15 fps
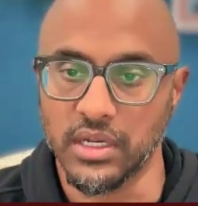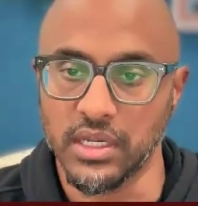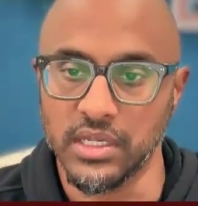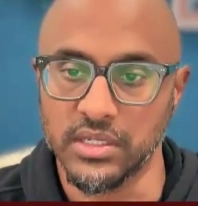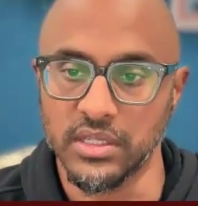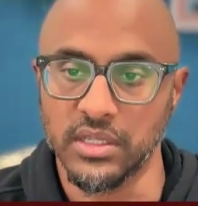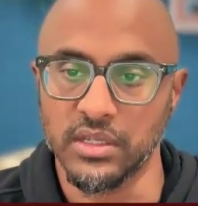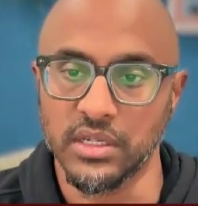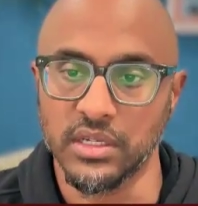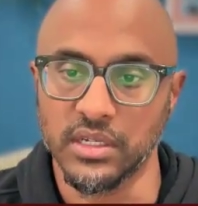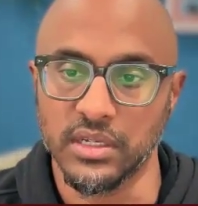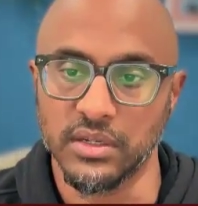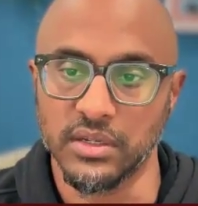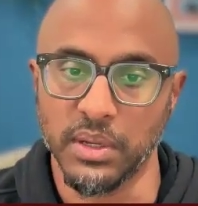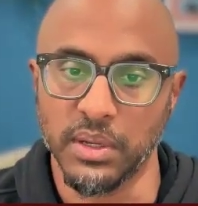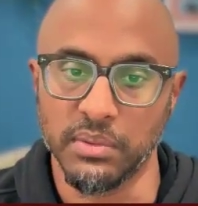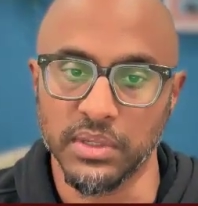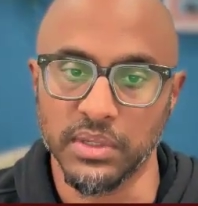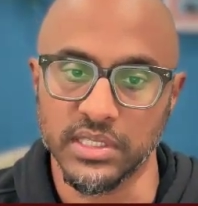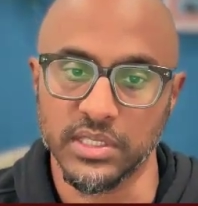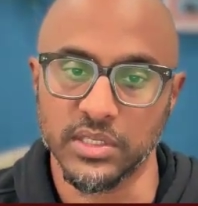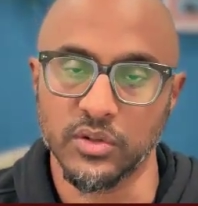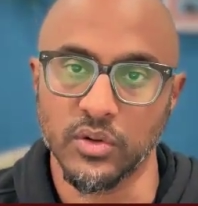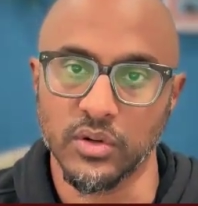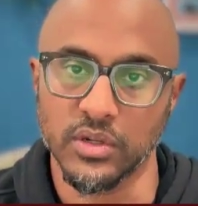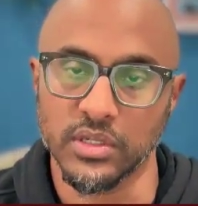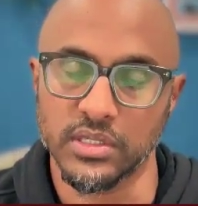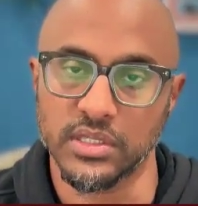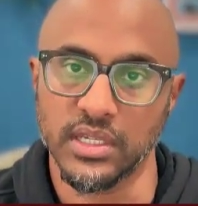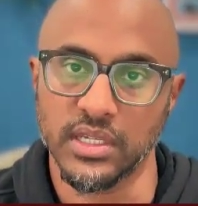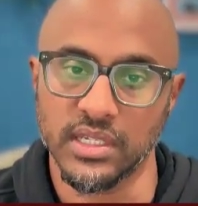into the public discourse